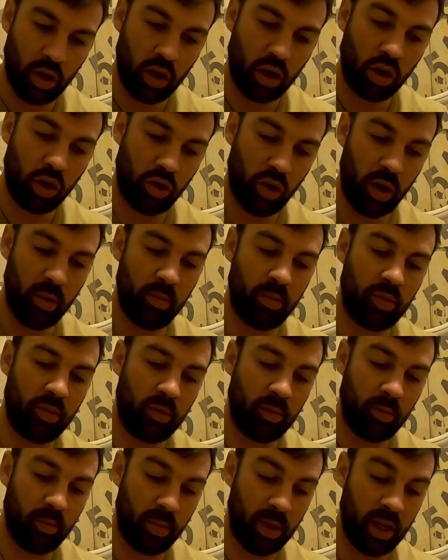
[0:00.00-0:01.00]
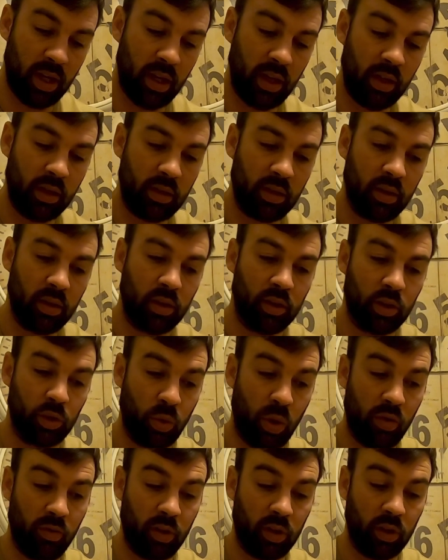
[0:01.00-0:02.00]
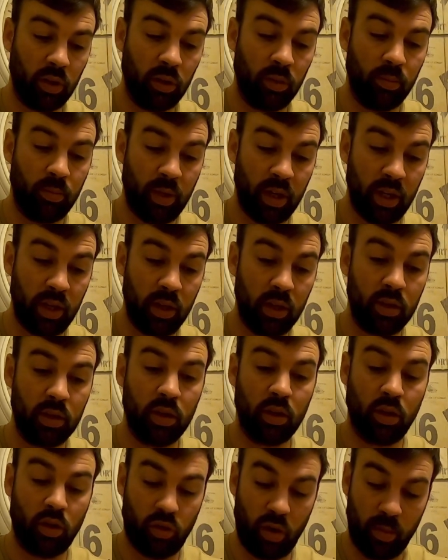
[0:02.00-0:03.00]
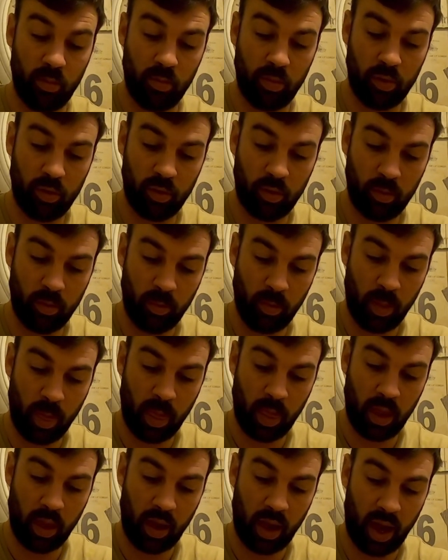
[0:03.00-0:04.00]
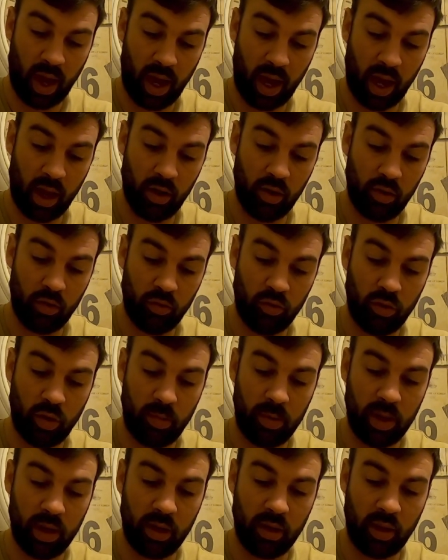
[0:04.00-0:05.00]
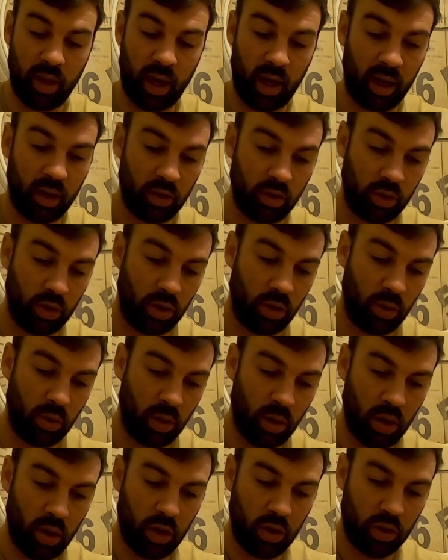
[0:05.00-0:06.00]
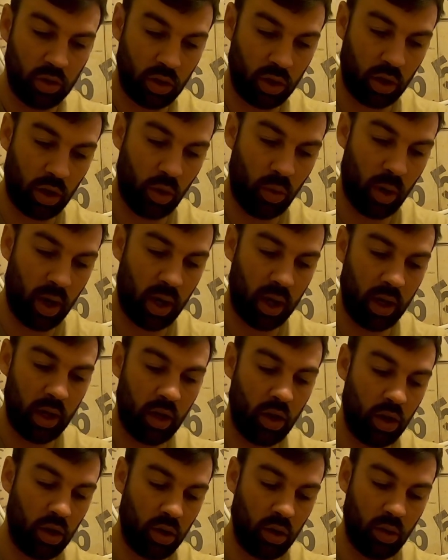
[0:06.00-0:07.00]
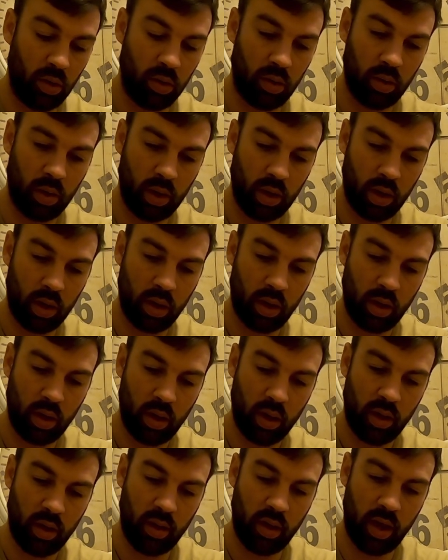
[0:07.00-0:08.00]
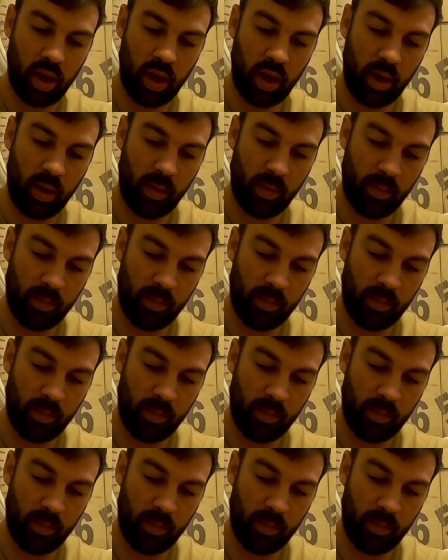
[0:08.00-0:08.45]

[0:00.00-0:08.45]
crimp, bead, swivel, bead, crimp, and repeat that. So I'm just going to quickly go there.